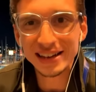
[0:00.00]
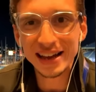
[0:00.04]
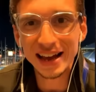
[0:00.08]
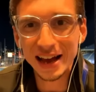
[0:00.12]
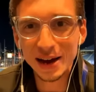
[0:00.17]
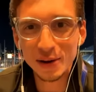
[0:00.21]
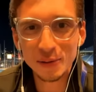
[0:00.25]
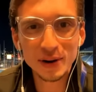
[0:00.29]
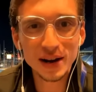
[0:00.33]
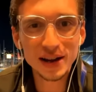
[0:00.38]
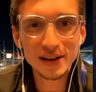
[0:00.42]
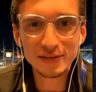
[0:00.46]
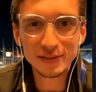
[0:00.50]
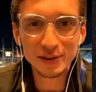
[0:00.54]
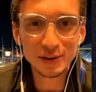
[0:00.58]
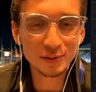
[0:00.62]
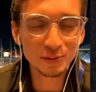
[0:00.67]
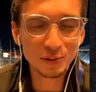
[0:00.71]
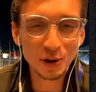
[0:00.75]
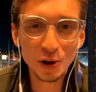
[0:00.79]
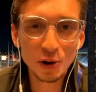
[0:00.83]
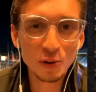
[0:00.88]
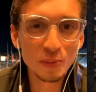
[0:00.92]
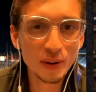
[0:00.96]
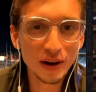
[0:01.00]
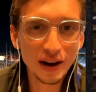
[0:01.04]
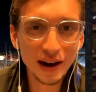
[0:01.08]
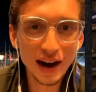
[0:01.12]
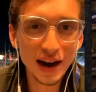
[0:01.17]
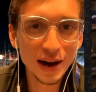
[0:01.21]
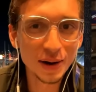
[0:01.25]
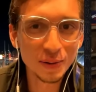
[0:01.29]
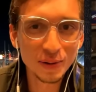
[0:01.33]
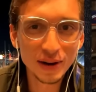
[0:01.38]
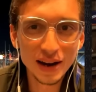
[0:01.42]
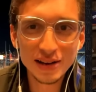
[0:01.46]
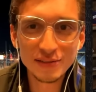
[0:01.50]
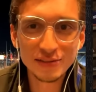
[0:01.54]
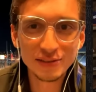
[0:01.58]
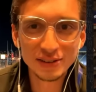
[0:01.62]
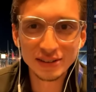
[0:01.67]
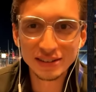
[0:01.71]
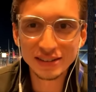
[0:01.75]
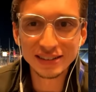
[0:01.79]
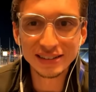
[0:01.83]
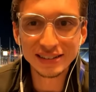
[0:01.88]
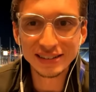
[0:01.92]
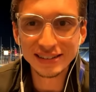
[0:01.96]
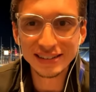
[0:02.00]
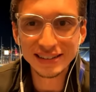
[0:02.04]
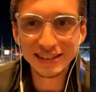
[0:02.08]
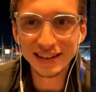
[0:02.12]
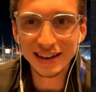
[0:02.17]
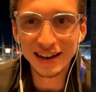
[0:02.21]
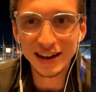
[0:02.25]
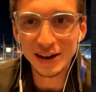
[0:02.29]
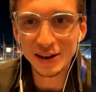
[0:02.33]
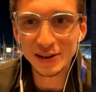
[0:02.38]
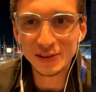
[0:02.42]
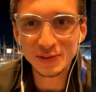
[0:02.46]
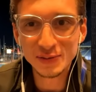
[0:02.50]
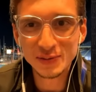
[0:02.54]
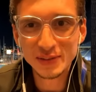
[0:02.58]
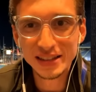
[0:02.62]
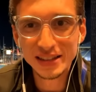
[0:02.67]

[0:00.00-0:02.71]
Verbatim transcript: yeah, whatever robot, whatever, you know,